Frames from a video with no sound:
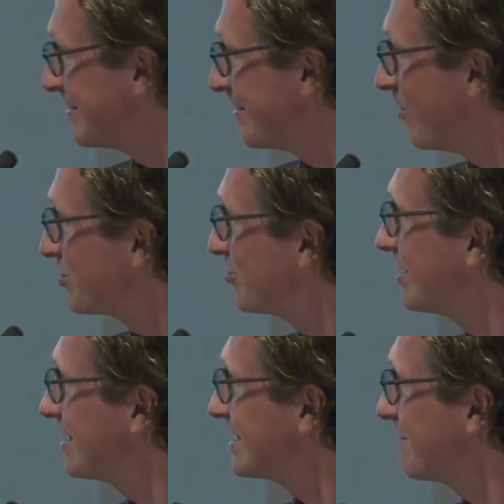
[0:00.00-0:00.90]

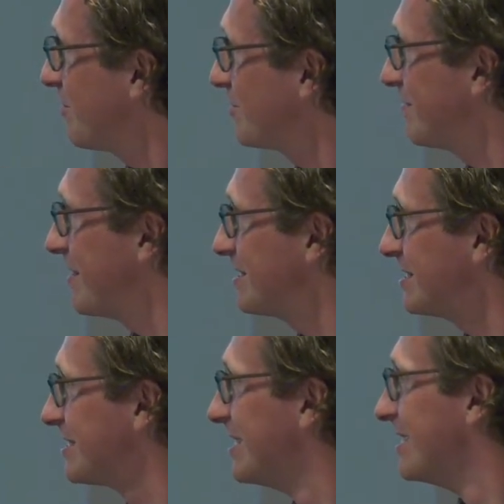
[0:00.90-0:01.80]
opportunities. I've talked about
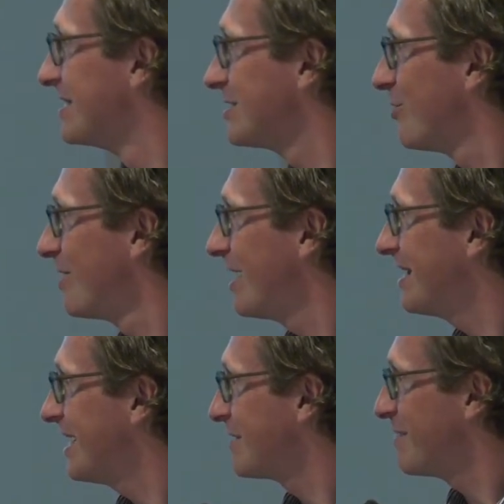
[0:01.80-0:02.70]
this whole
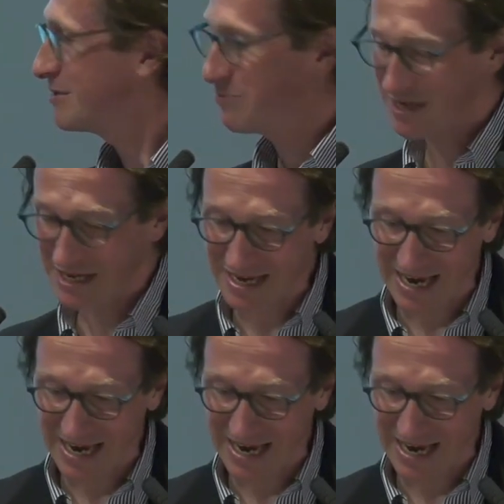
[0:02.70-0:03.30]
idea about bringing